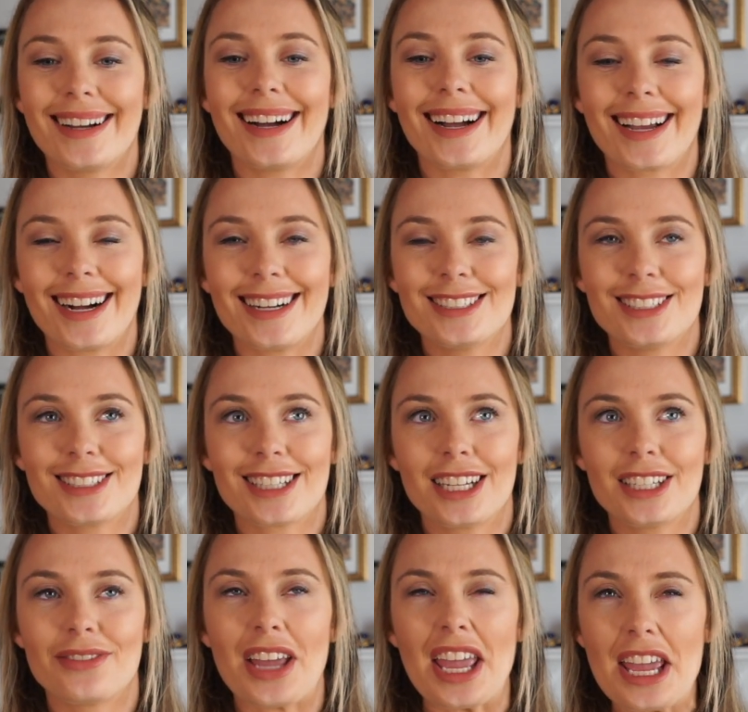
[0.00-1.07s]
it's
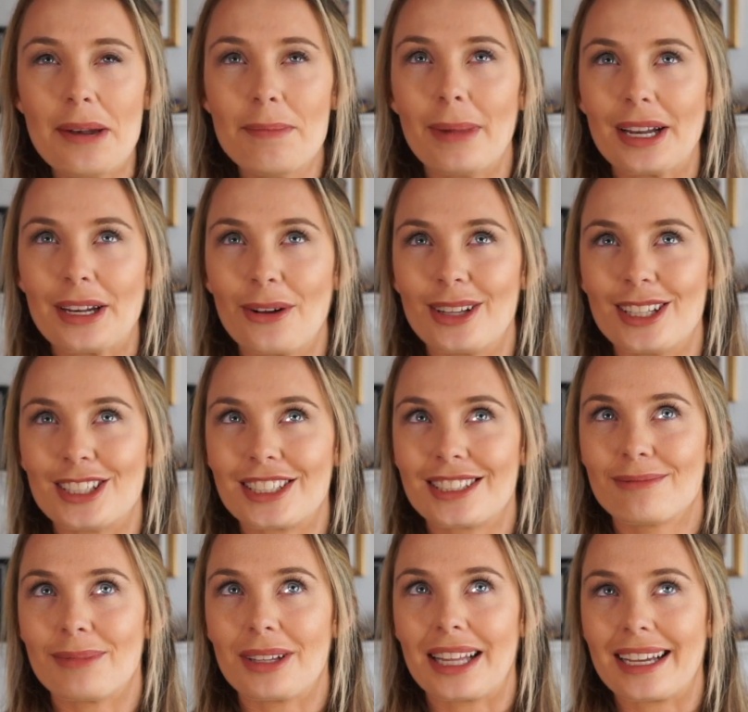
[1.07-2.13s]
kind of in my
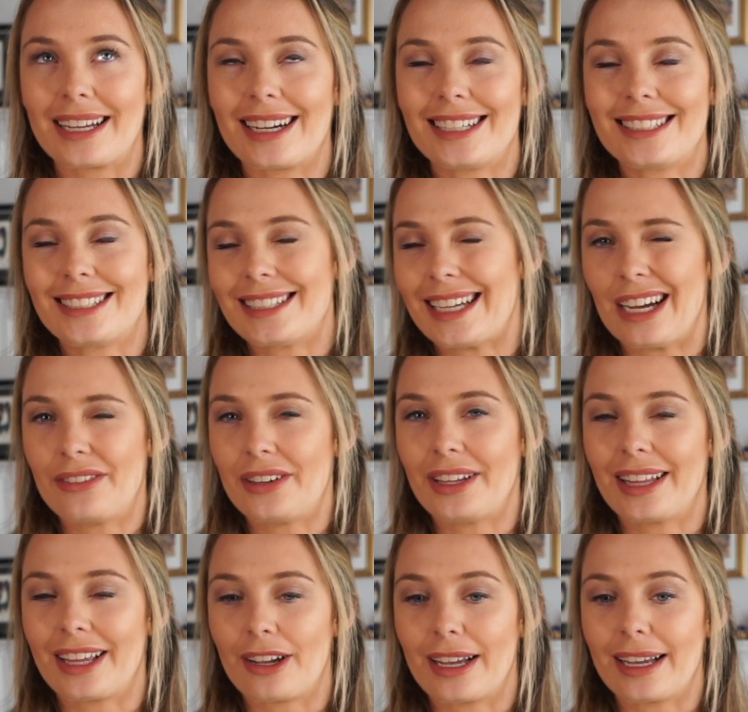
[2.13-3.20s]
knowledge, but like I didn't have any
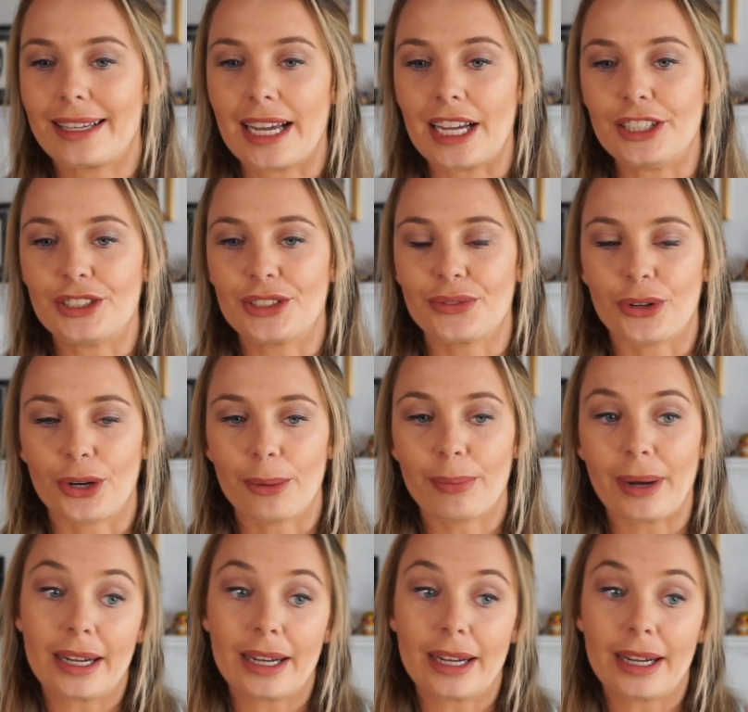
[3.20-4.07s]
like gauges for it.